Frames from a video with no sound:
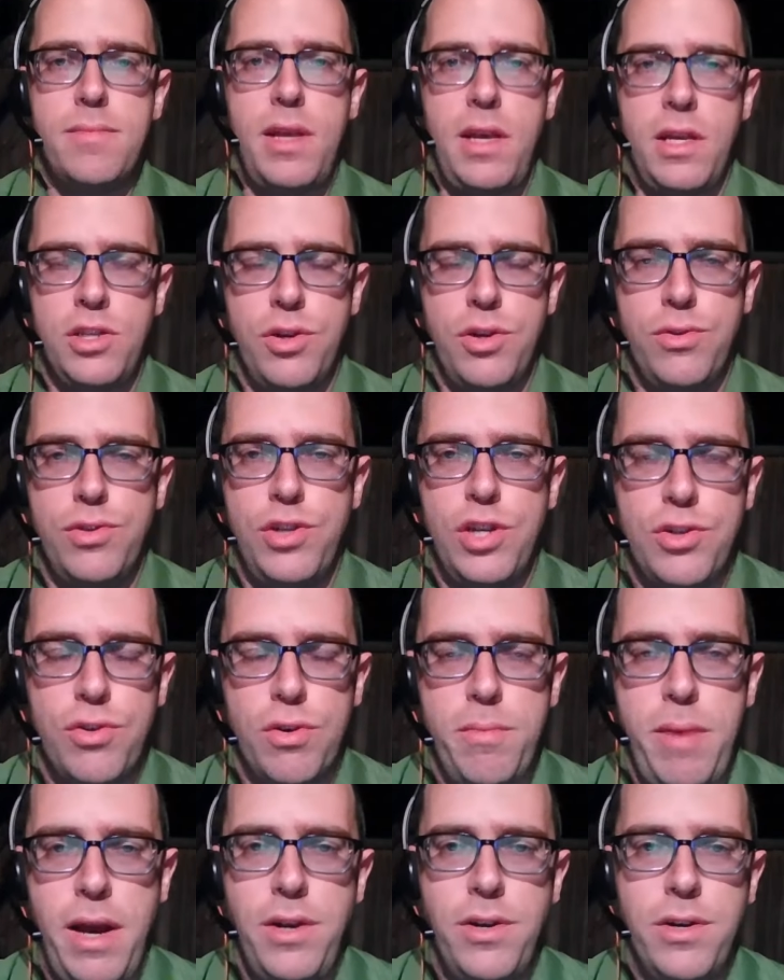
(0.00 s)
So just a
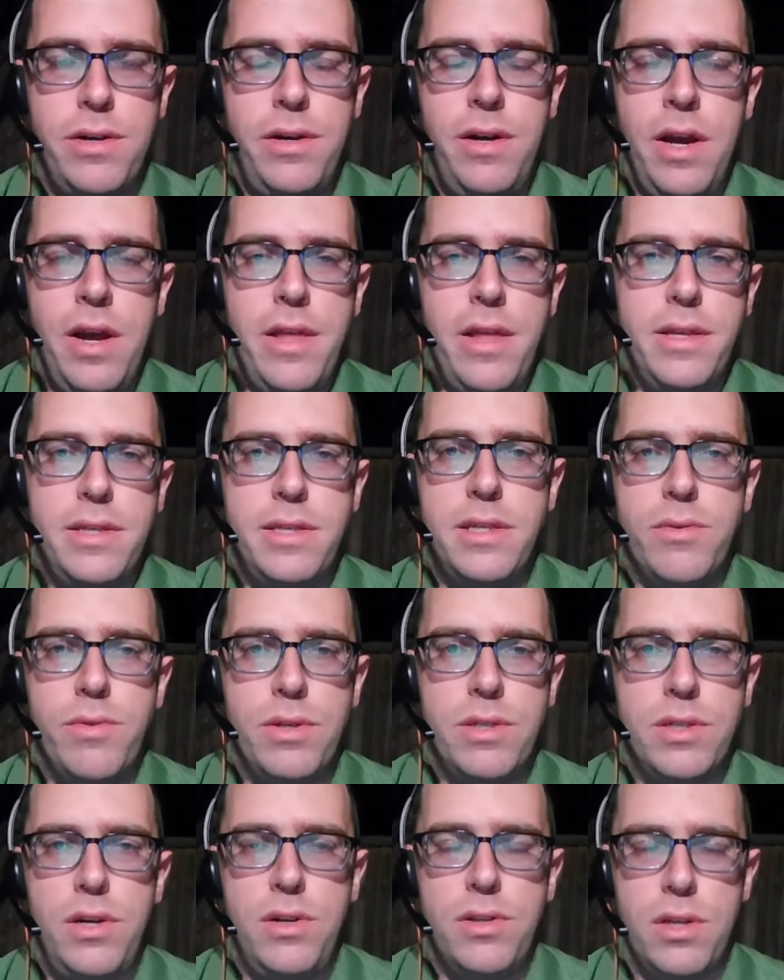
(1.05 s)
reminder, this is a
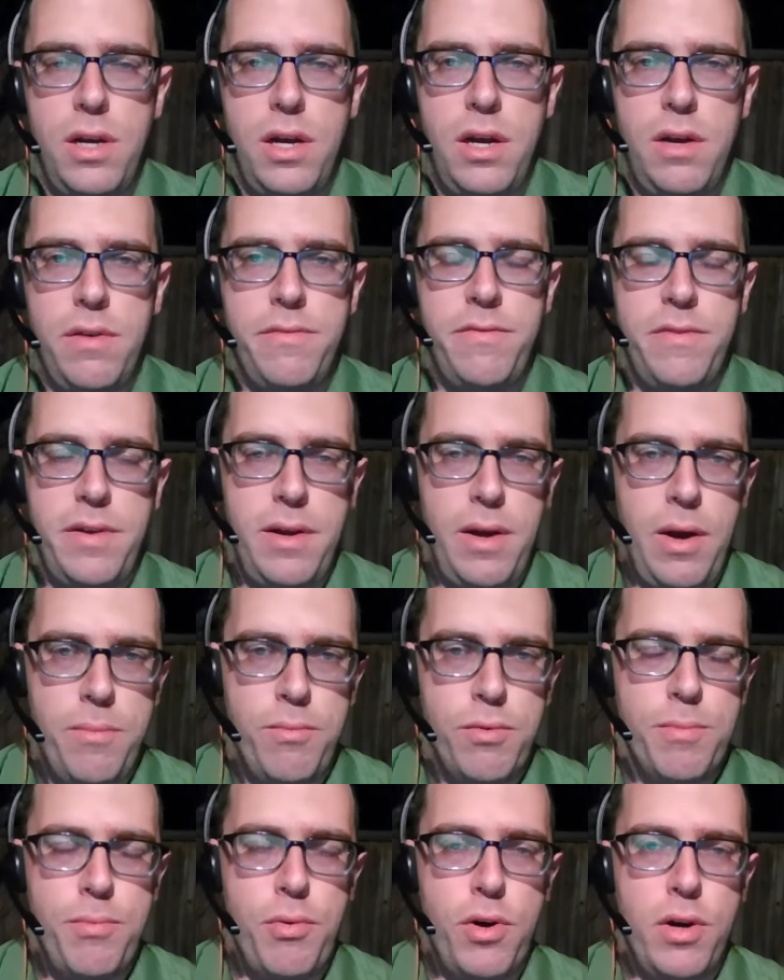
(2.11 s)
result of, of,
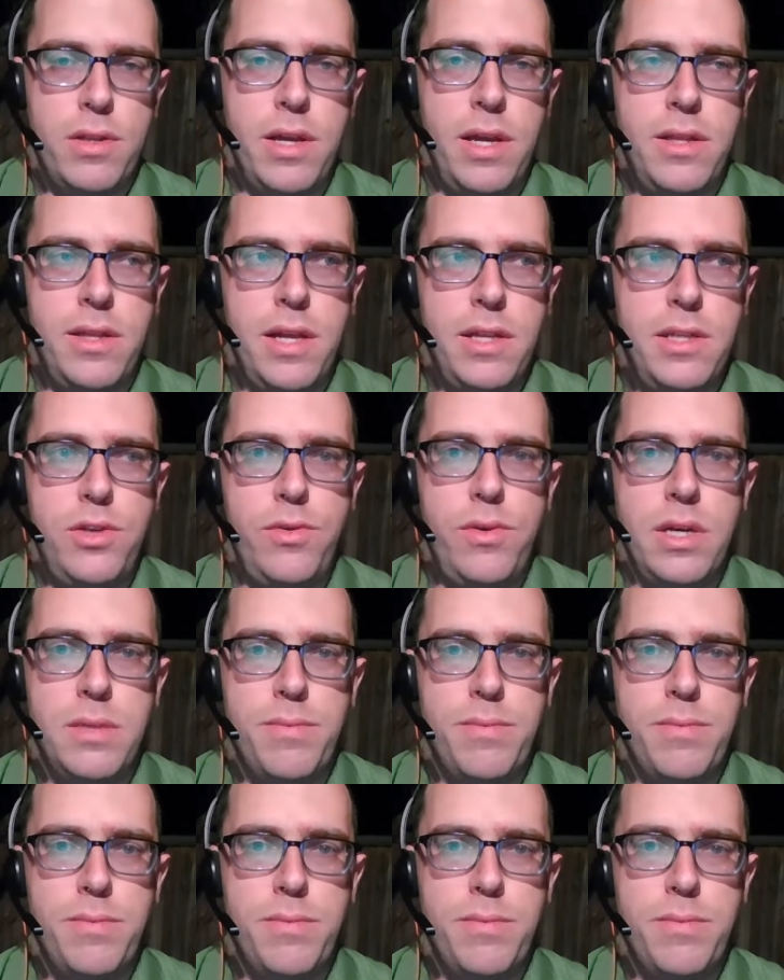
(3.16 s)
reportedly intense U.S.